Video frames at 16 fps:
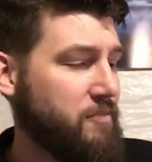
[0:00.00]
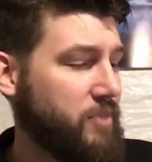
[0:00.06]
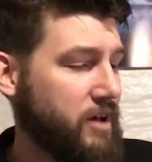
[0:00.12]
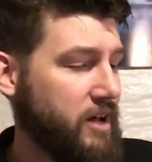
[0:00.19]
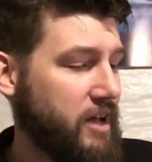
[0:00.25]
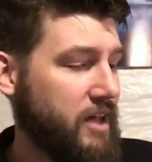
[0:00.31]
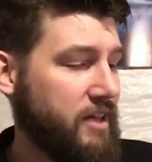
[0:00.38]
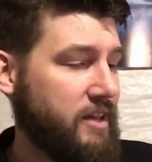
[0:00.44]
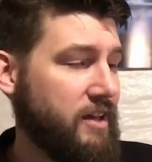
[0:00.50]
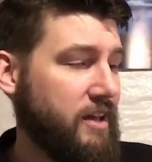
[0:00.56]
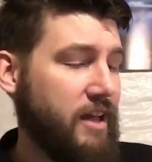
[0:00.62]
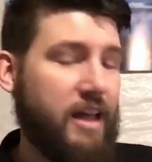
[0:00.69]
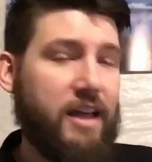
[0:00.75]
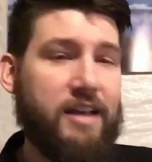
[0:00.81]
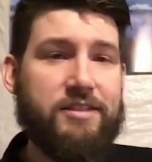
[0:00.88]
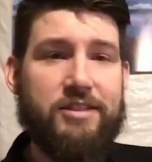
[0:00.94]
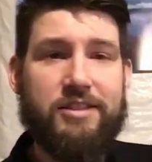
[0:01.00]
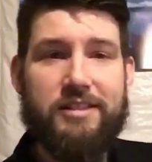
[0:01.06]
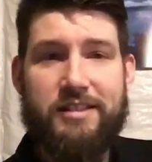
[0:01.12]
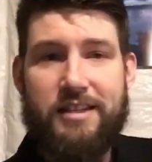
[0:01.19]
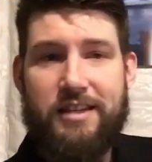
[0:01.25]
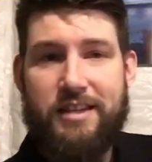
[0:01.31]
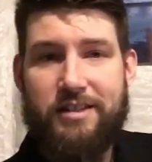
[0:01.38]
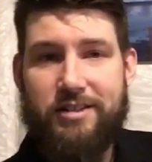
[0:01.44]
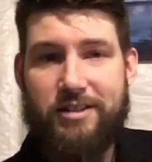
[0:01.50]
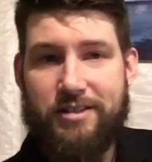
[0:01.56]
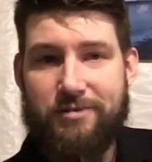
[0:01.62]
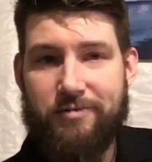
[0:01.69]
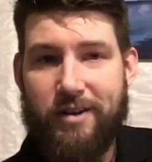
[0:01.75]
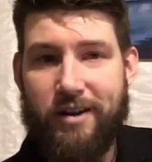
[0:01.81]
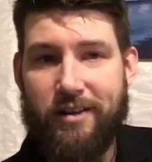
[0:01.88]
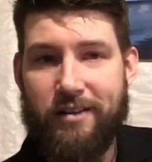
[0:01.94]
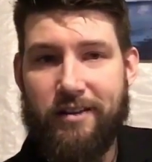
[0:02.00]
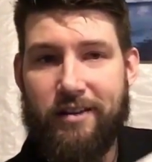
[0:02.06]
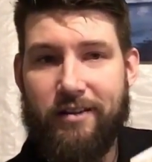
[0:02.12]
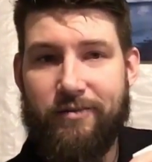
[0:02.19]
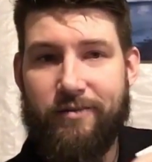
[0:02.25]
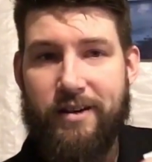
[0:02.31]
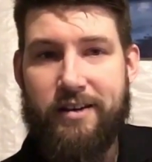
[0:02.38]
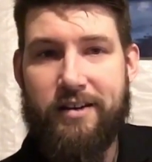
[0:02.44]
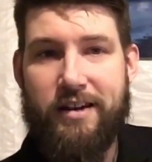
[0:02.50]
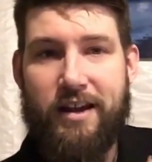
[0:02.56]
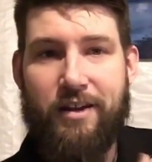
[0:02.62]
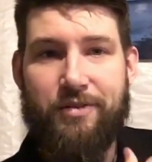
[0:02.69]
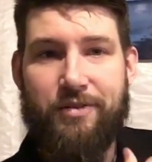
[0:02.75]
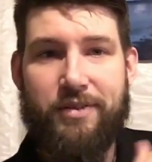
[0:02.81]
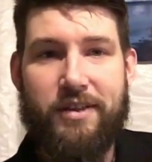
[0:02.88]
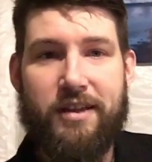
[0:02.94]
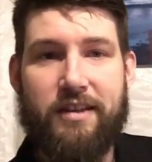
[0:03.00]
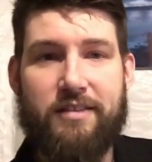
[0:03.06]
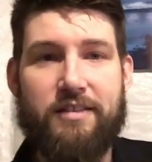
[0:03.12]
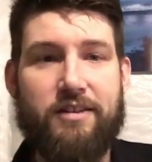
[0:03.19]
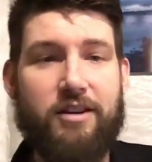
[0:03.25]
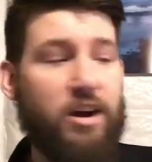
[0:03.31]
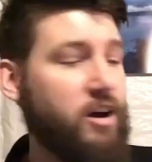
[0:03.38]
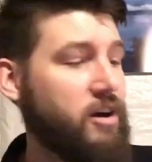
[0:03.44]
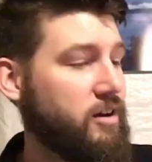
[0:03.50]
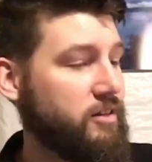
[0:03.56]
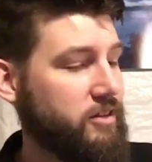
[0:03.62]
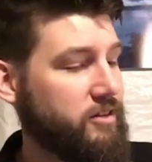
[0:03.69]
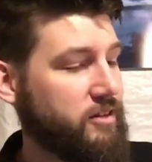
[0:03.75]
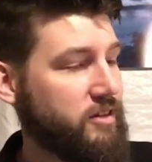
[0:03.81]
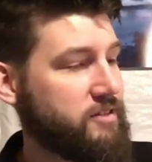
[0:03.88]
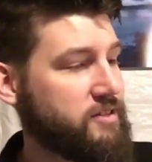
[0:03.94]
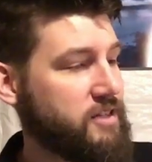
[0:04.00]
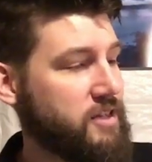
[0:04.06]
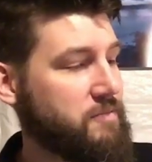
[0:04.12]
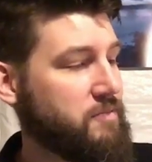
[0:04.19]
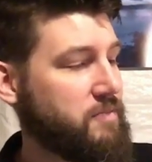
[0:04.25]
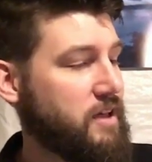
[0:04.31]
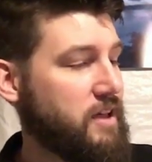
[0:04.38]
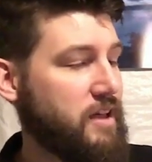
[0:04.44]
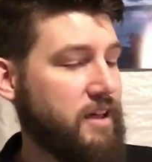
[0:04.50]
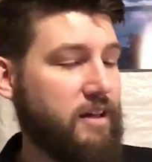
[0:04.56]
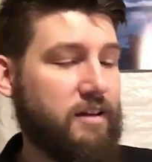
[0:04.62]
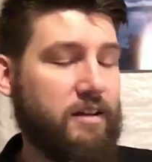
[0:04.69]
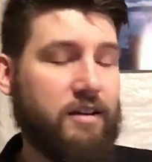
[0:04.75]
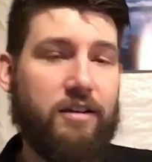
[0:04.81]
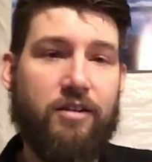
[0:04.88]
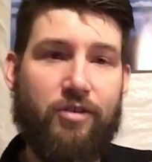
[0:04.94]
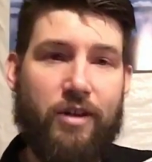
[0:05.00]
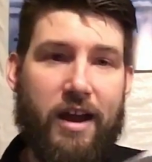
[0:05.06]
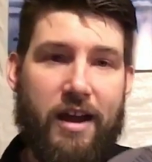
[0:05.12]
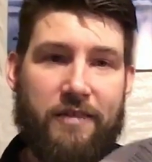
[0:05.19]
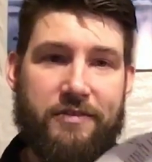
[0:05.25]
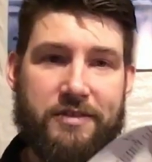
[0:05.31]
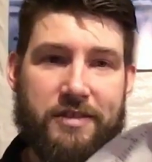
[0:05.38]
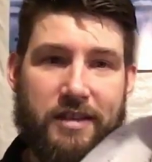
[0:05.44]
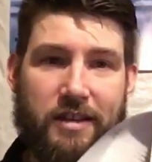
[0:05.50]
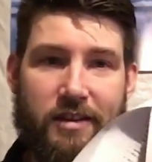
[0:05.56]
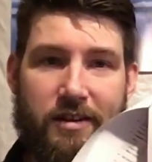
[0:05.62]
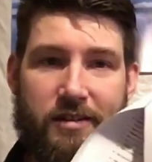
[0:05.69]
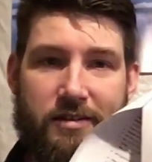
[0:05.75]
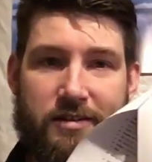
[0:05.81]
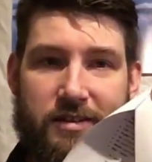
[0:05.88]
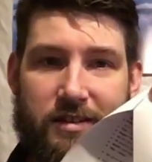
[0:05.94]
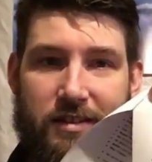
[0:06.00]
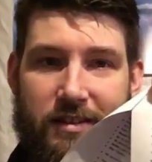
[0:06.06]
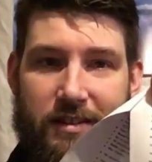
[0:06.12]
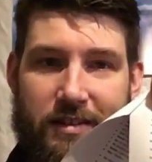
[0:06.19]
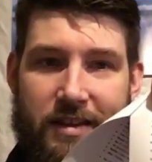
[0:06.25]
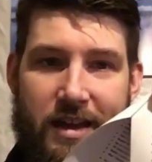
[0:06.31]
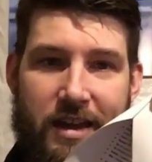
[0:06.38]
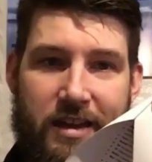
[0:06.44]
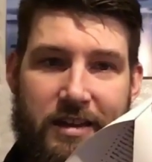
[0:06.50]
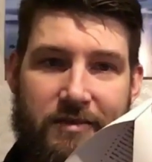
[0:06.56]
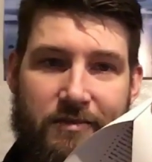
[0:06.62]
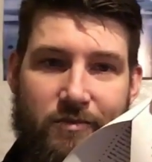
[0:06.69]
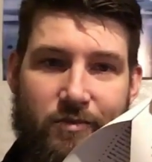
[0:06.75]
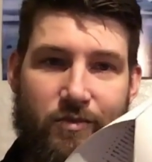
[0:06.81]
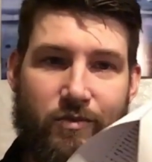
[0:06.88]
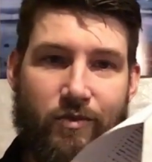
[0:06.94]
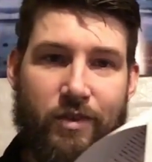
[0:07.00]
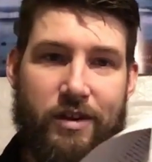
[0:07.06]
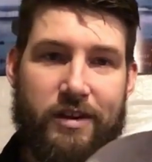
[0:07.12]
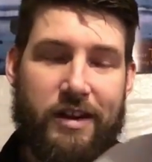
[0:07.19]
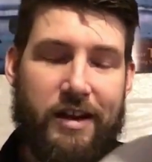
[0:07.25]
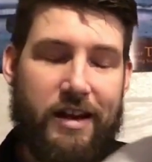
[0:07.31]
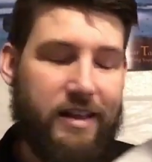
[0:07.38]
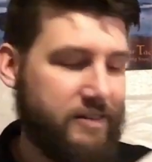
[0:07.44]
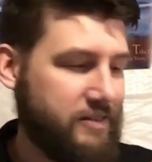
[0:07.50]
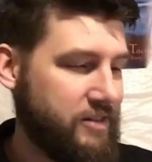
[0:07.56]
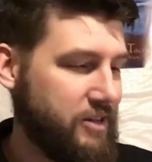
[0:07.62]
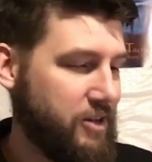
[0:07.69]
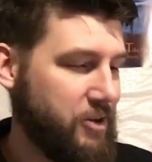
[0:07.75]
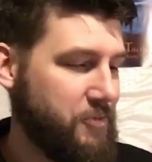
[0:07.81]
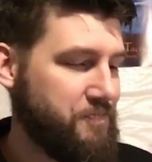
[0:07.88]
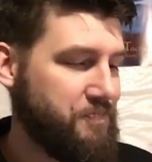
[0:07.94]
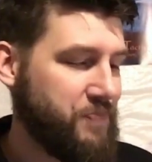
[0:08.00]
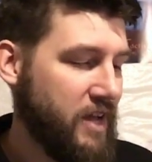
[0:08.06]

But as you can see, just regular written down thing. There are some graphs here and whatnot, so